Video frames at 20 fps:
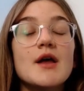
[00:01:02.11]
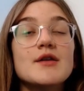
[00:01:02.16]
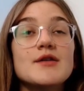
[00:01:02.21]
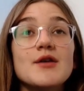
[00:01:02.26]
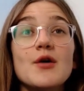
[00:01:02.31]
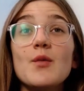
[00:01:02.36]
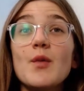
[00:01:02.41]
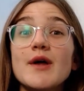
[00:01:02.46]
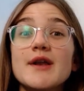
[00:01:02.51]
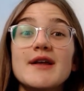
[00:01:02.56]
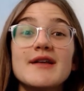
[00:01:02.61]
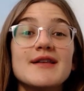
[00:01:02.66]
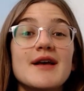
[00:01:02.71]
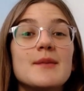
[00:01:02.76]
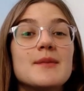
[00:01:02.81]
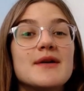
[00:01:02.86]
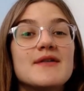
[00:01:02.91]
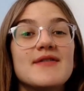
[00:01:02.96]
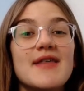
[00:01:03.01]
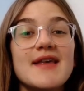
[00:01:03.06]
So one
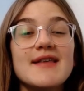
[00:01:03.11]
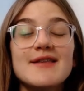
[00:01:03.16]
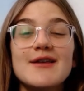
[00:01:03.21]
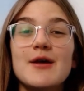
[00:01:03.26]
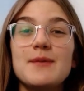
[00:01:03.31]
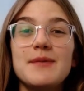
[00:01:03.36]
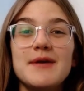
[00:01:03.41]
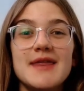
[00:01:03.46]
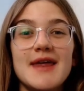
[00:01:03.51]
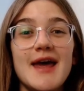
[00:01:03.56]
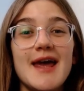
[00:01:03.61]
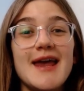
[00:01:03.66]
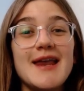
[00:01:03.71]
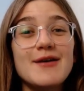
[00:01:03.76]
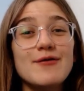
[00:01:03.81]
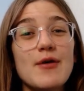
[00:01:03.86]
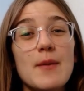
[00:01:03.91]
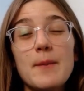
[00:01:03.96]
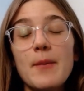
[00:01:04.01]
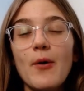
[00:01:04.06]
example of this could be that in
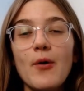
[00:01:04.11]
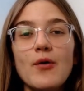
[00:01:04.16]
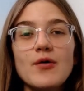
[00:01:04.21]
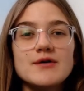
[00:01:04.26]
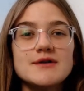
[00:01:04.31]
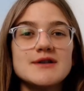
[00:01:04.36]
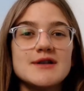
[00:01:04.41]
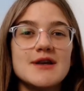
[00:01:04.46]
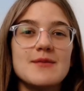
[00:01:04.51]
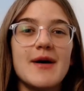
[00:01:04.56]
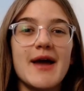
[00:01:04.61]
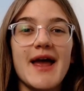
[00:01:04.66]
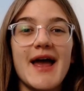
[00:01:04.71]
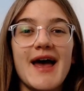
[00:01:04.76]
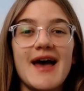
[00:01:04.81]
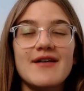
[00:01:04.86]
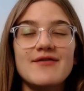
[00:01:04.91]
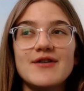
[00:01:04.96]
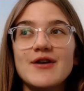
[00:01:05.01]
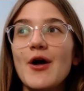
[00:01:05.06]
a report you might
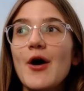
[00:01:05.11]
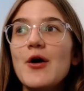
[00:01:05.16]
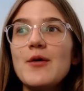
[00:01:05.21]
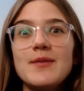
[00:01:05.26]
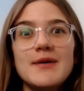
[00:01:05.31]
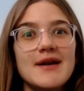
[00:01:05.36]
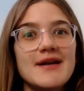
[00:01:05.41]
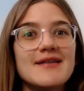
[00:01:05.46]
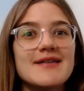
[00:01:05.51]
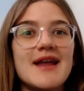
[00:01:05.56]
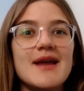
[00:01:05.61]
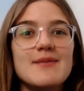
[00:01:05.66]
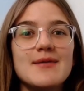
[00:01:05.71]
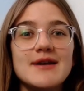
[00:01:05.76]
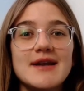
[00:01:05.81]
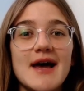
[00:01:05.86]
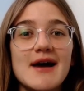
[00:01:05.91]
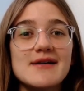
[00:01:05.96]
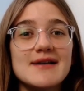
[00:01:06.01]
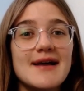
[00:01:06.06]
have an opening
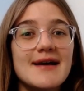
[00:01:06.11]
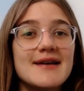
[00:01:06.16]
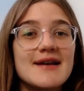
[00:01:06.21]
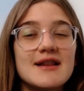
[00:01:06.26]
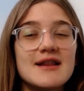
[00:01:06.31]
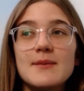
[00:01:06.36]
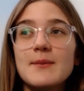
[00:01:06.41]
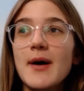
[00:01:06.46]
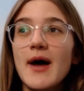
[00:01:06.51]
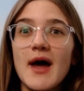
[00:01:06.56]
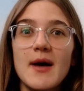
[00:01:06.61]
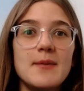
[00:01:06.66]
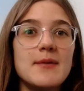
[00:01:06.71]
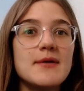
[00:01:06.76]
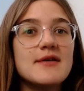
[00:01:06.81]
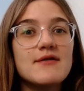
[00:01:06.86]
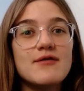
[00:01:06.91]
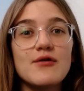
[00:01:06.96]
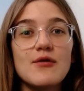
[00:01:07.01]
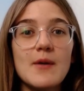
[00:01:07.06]
statement outlining the
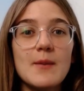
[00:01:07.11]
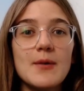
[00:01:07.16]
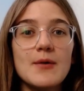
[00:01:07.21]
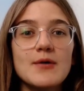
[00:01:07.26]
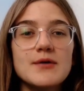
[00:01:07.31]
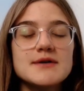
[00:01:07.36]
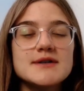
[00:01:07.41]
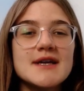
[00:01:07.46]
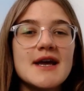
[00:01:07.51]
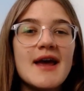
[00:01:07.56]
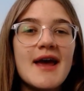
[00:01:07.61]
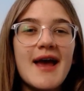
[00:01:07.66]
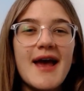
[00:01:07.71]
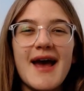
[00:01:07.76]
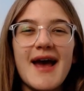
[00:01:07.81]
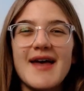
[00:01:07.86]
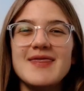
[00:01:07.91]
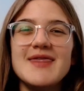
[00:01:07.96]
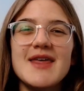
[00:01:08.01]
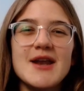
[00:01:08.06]
purpose of the report,
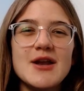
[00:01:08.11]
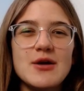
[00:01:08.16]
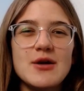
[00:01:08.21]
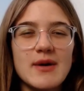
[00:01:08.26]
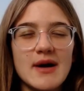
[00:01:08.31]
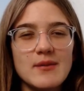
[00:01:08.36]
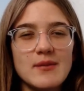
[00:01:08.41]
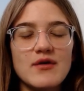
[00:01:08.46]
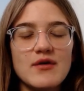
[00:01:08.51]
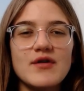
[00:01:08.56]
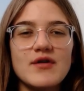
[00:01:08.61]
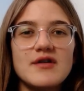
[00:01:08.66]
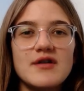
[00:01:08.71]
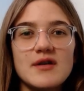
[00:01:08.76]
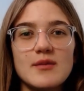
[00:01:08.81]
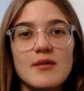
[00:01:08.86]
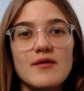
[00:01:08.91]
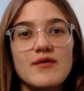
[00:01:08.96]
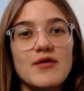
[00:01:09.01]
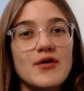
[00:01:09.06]
and then you might move on to
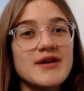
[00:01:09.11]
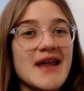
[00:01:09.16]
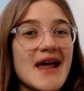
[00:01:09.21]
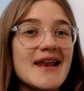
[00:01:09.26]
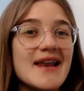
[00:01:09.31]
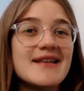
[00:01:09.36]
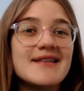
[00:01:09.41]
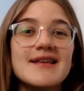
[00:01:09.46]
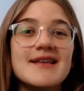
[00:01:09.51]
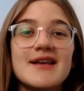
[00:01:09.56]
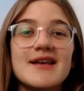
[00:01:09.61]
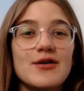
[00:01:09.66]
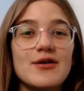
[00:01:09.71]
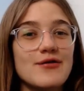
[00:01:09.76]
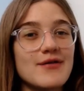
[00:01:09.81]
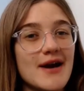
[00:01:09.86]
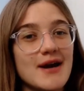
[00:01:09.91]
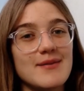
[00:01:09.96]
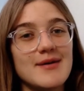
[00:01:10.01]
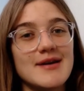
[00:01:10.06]
some of your analysis and your
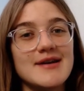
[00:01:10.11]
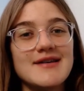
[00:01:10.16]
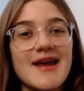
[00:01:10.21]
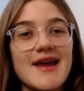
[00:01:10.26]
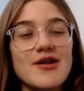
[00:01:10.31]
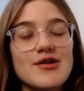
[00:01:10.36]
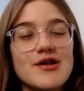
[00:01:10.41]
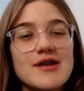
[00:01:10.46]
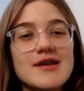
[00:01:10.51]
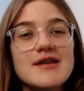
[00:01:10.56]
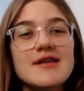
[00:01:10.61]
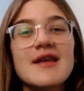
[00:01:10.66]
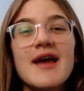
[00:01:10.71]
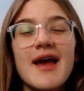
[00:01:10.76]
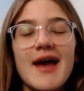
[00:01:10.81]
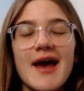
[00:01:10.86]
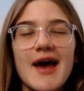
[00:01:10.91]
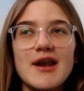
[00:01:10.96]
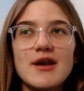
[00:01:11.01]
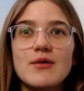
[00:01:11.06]
recommendations,
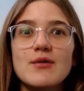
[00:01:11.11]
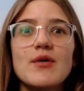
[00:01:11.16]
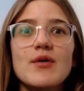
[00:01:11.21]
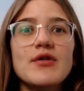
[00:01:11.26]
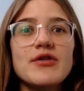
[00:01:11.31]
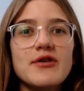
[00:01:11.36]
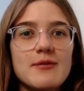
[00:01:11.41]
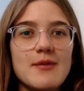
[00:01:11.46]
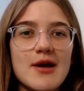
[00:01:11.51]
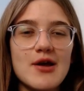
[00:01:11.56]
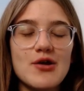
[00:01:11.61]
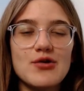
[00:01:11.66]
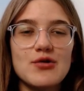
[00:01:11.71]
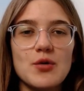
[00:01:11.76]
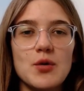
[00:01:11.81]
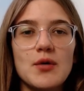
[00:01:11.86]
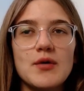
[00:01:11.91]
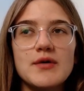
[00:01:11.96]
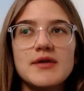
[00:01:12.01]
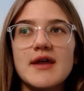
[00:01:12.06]
and you would want to make
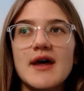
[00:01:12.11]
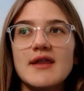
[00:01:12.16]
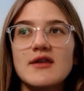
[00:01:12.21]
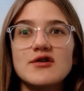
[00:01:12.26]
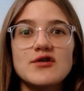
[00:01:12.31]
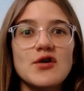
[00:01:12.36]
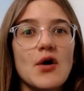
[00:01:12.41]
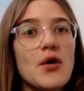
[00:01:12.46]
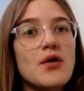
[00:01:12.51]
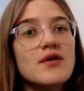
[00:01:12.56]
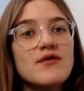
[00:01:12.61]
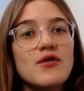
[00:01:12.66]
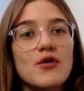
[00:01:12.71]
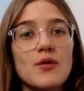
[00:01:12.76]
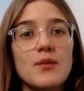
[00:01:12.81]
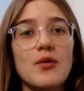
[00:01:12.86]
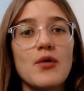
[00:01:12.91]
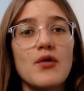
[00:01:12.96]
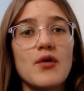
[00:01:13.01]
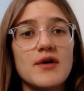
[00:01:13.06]
sure that the tone of your
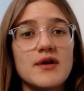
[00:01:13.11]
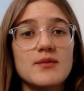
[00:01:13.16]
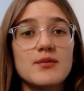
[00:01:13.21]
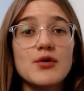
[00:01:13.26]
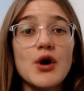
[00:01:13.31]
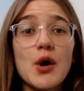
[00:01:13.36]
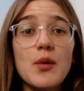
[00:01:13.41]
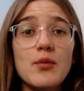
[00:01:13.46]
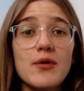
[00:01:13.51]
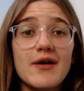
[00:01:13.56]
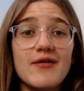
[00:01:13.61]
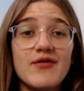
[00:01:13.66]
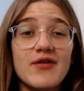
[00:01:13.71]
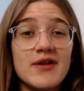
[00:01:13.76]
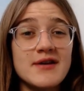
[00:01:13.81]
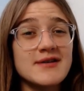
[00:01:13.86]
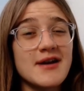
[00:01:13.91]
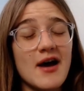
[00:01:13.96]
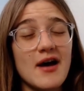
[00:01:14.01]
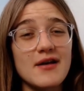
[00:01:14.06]
report is appropriate for
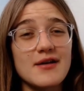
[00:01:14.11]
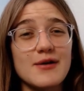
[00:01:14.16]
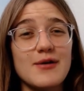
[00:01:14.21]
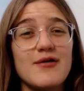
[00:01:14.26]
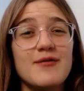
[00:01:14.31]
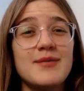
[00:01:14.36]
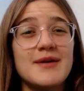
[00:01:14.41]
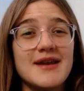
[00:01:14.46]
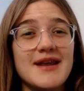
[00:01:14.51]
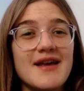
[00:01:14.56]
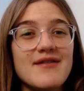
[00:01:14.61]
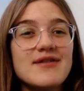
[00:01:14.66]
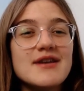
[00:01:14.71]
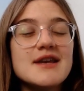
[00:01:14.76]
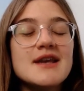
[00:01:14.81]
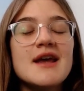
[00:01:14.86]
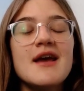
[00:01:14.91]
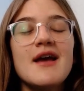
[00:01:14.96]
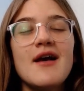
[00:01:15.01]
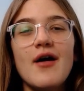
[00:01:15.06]
the task you have been given.